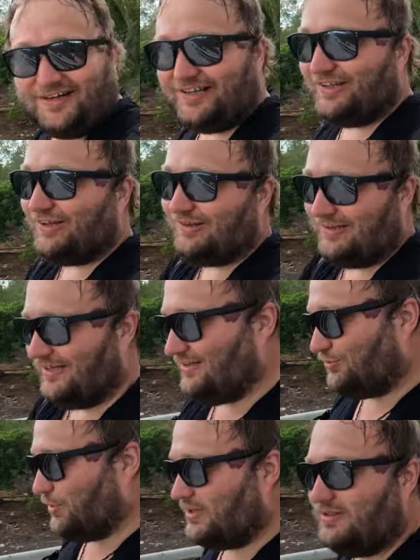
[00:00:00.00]
I don't know,
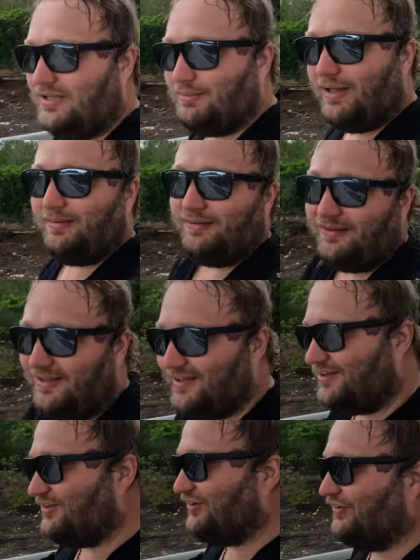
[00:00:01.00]
like 20 maybe,
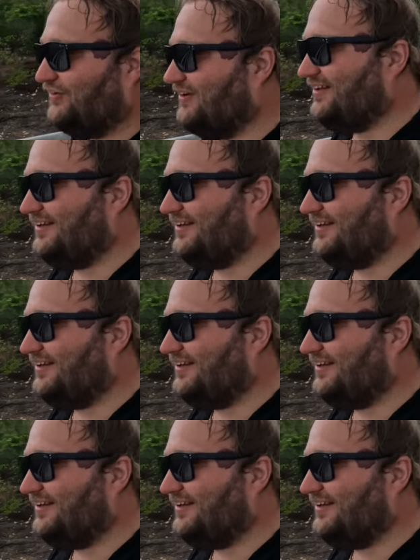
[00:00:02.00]
like, you know.